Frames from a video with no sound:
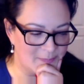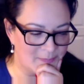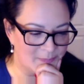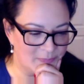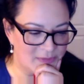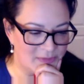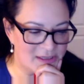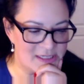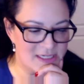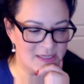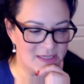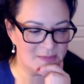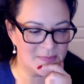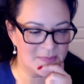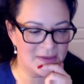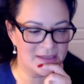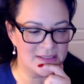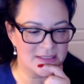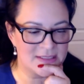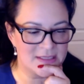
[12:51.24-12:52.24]
Indian
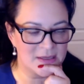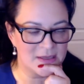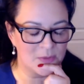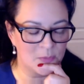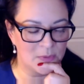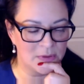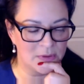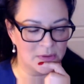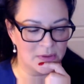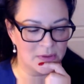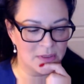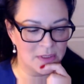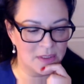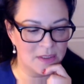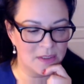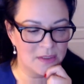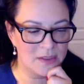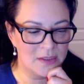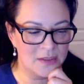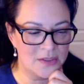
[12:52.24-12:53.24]
bands that were
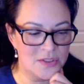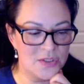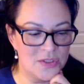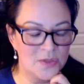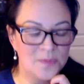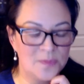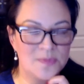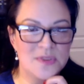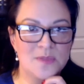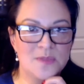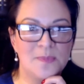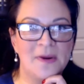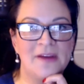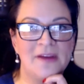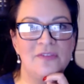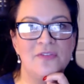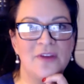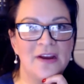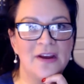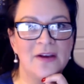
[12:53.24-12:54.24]
duped by
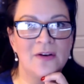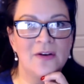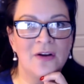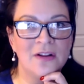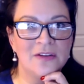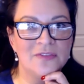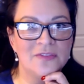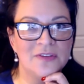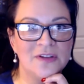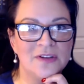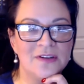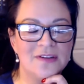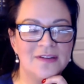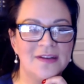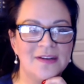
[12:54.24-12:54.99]
Frank Oliver,